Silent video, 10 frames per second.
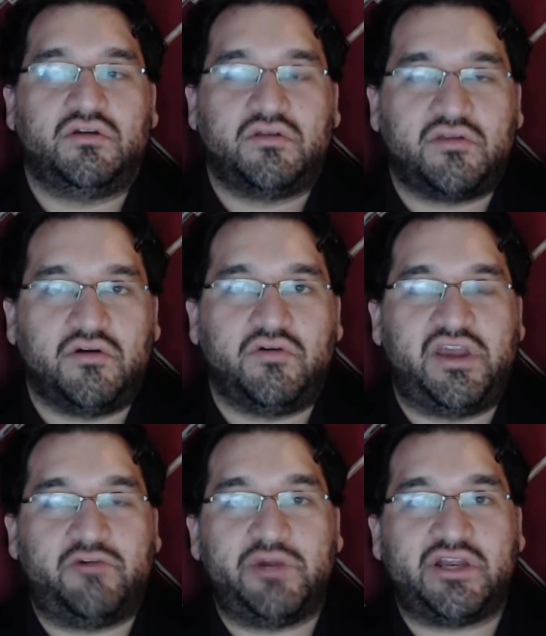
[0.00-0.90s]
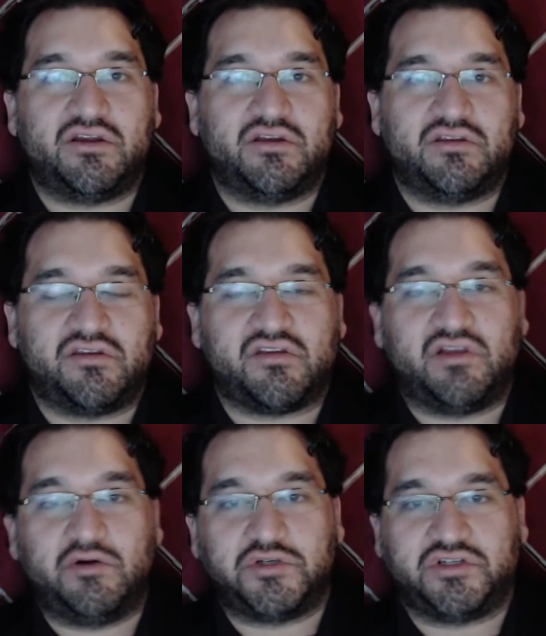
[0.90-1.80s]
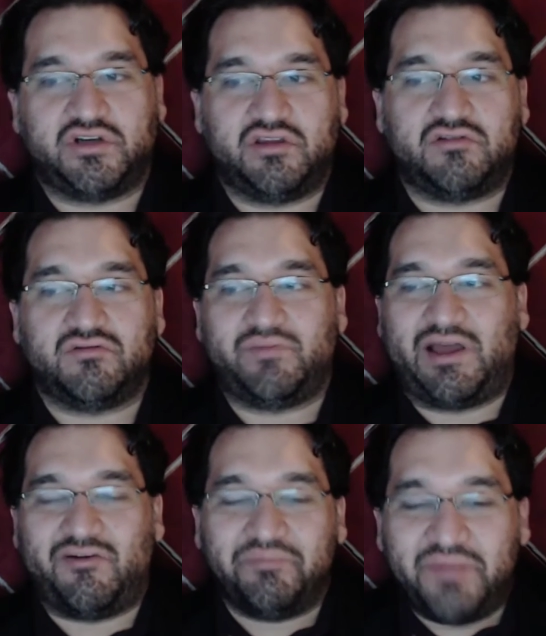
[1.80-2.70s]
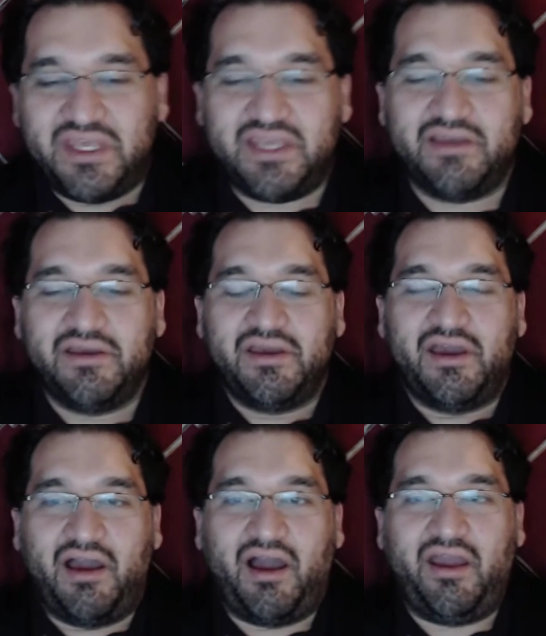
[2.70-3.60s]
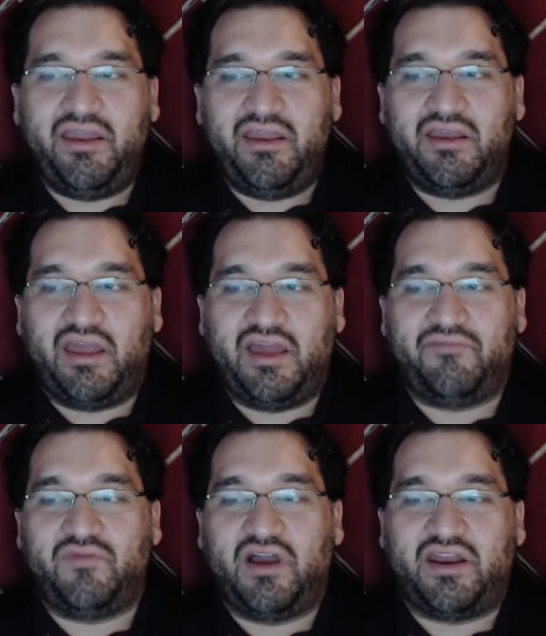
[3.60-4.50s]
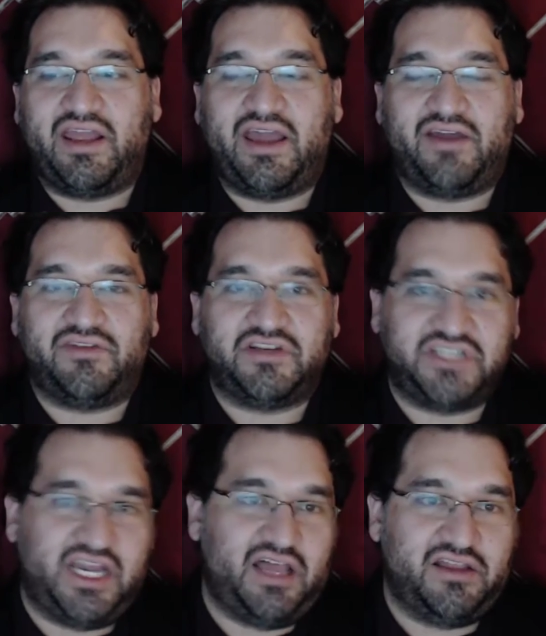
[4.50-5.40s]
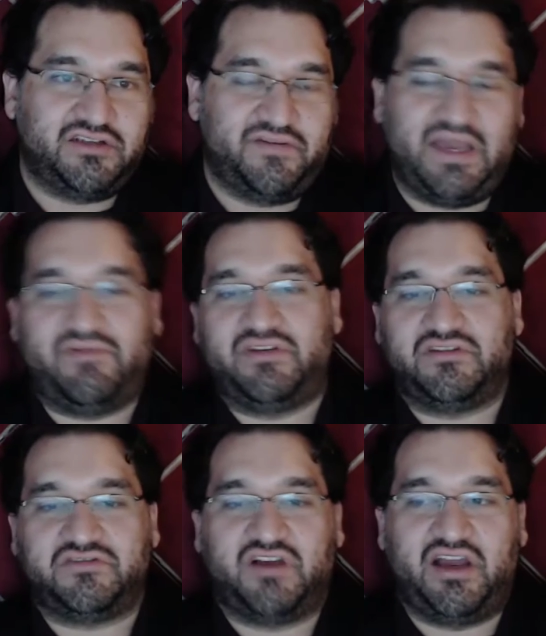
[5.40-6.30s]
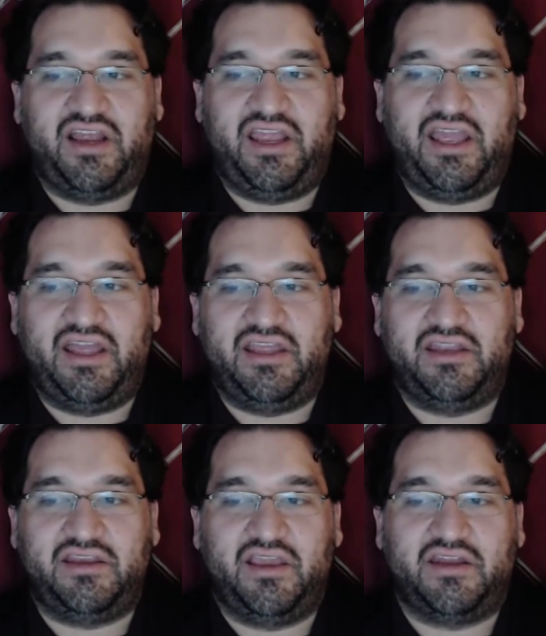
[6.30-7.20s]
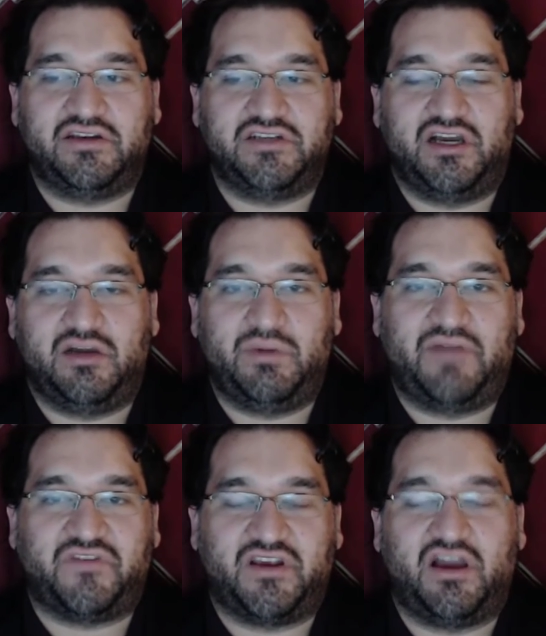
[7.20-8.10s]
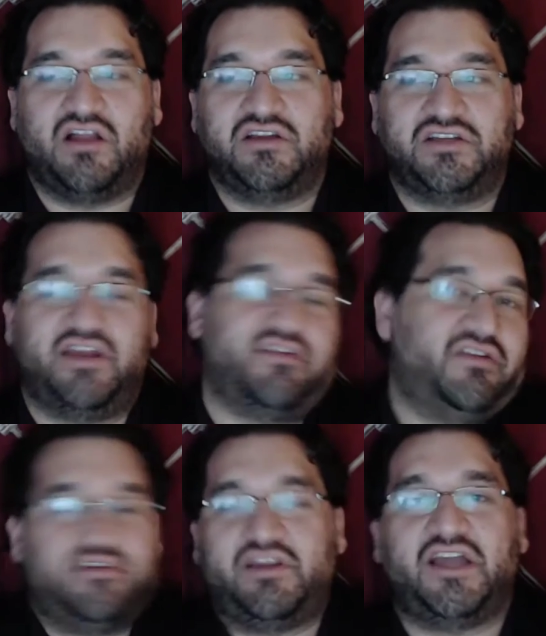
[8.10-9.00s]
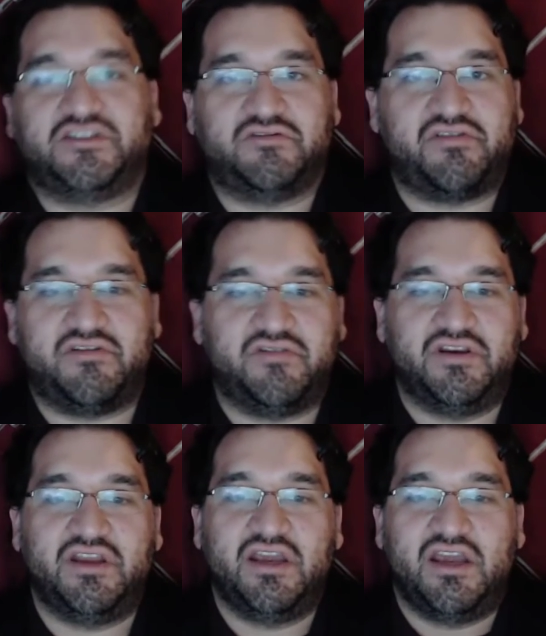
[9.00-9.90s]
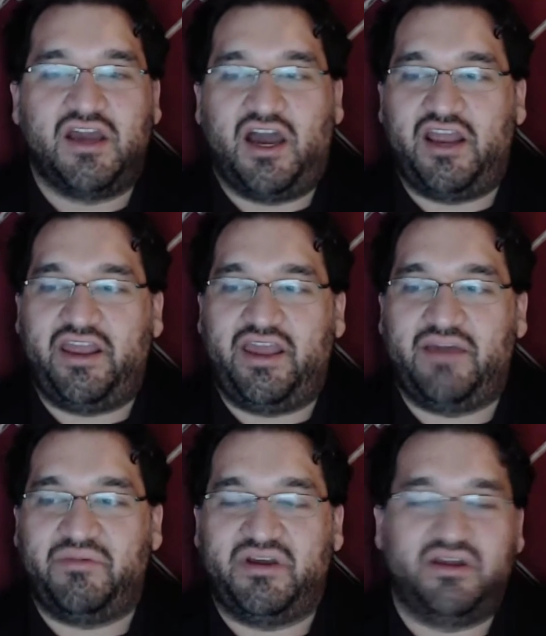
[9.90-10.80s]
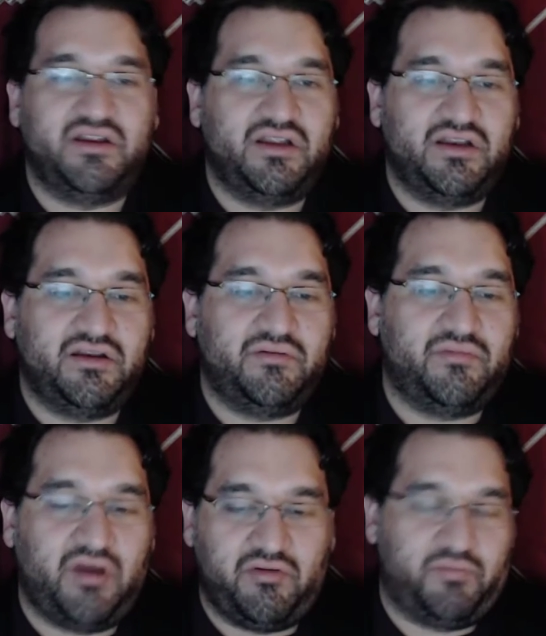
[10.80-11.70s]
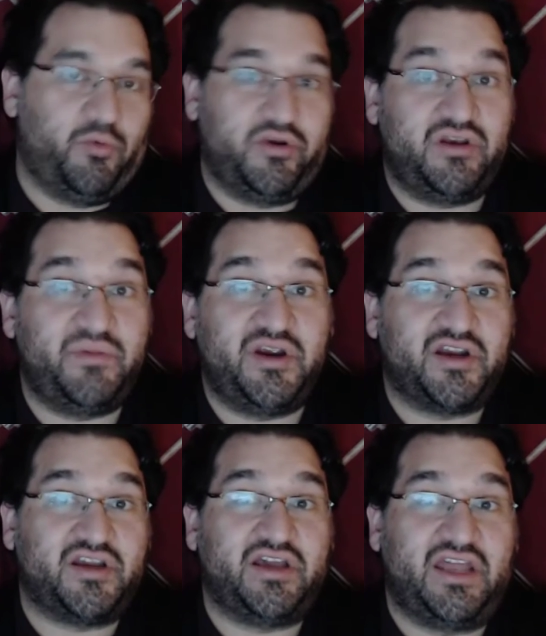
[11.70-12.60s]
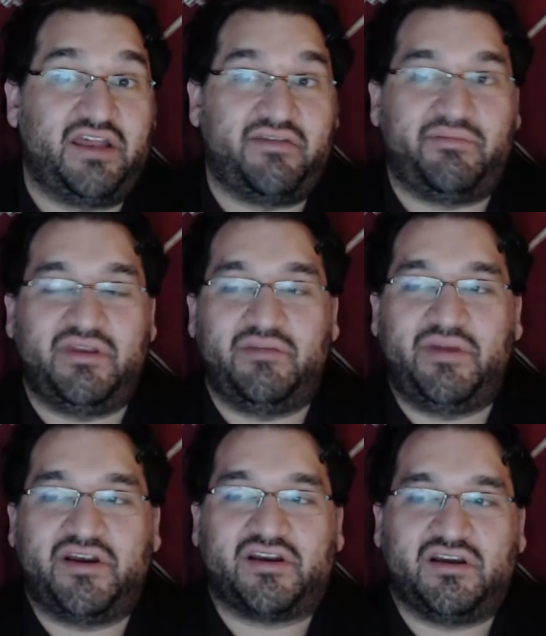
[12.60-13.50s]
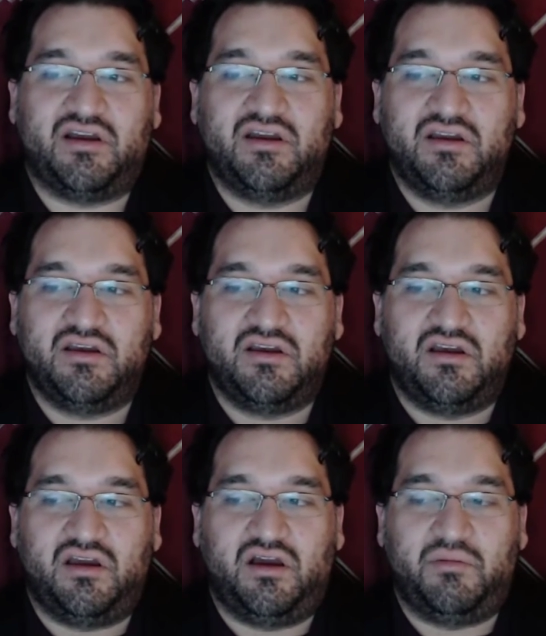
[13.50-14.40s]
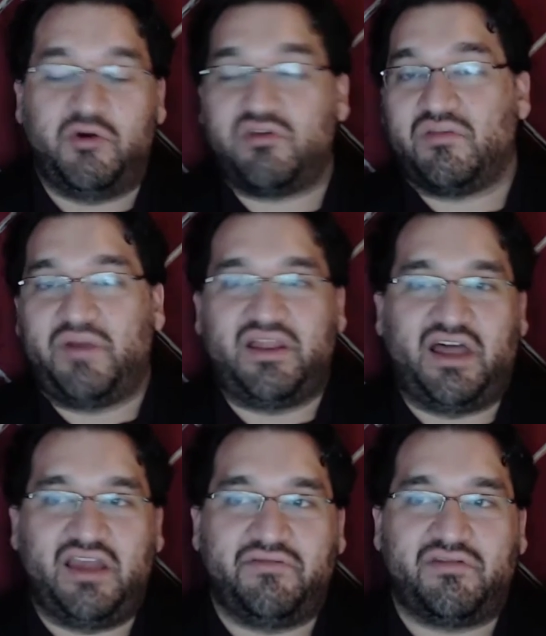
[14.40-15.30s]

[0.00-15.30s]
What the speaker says: So a quick disclosure, a little about me. I have not had the challenge of having to try and get a job after college as an international student. I was born in America and I've been in America most of my life.